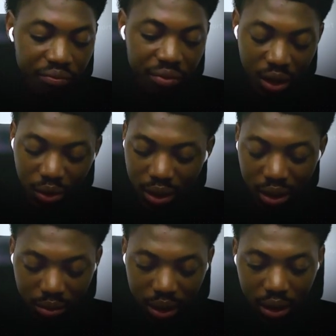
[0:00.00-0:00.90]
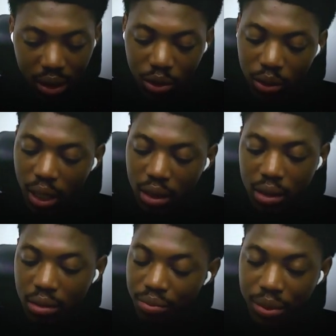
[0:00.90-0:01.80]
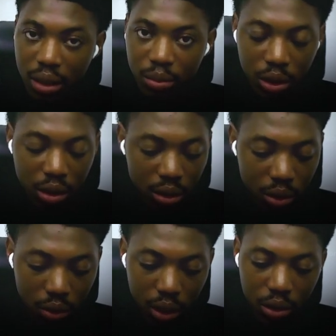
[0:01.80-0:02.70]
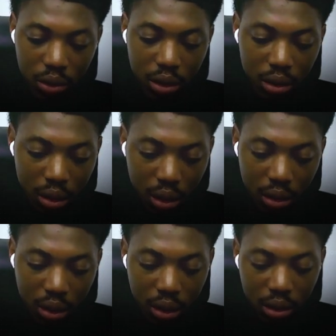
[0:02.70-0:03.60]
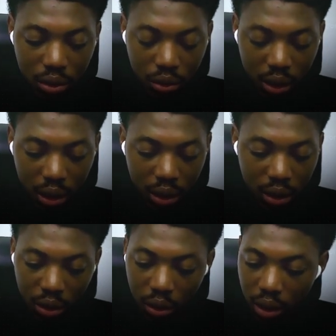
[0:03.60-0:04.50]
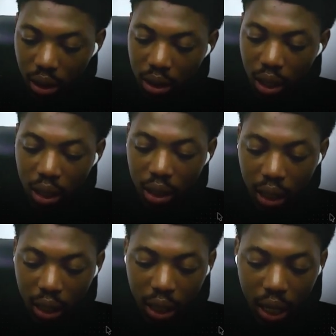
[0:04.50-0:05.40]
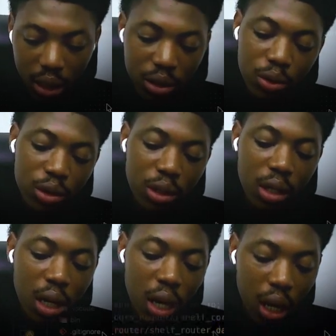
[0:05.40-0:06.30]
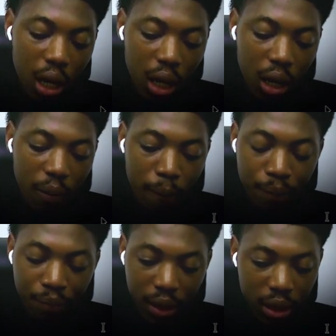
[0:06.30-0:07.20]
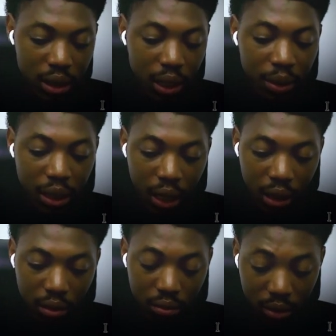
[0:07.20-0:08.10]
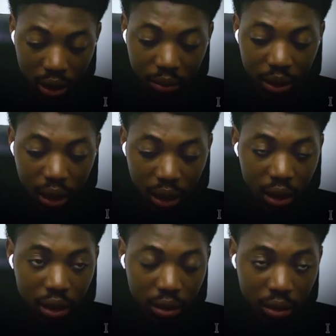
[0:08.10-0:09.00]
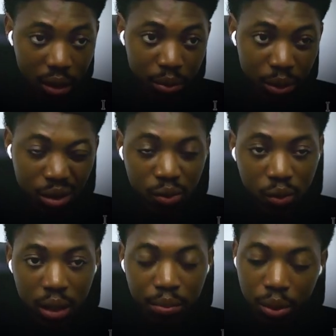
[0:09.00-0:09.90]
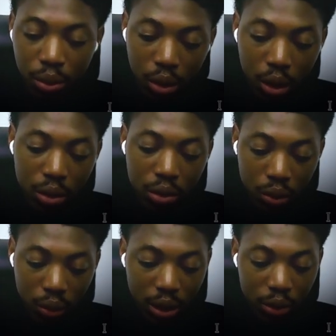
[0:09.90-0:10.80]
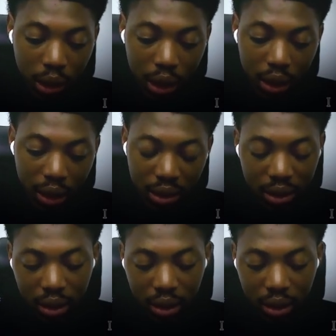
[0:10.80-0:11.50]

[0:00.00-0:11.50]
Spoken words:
content basically. So that's pretty much it. So I use Stitch to generate the content, then I use Gemini 3.1 Pro to actually write the